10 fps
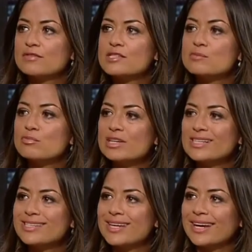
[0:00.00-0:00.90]
of
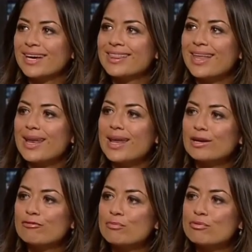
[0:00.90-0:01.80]
sprinting, and that
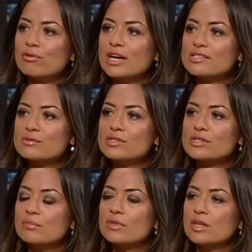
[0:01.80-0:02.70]
lack of press was
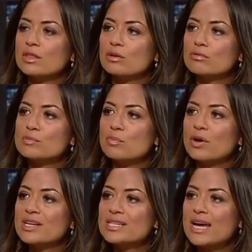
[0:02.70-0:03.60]
something that was pointed